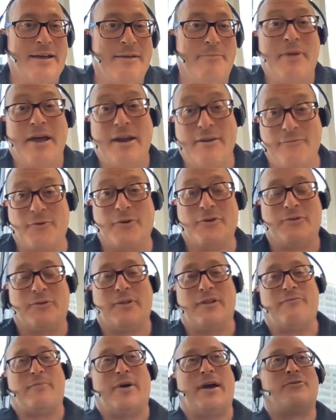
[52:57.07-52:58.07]
Metaphors
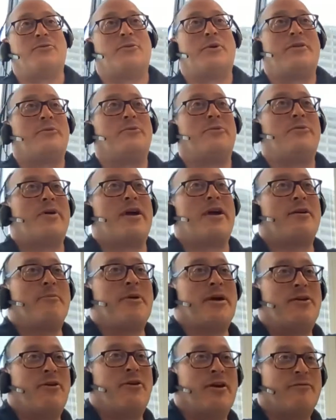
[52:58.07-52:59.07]
We Live By is one that we
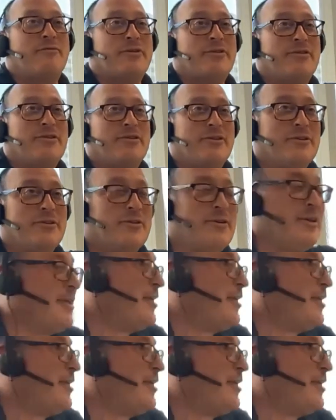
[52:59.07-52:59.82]
recommend often too.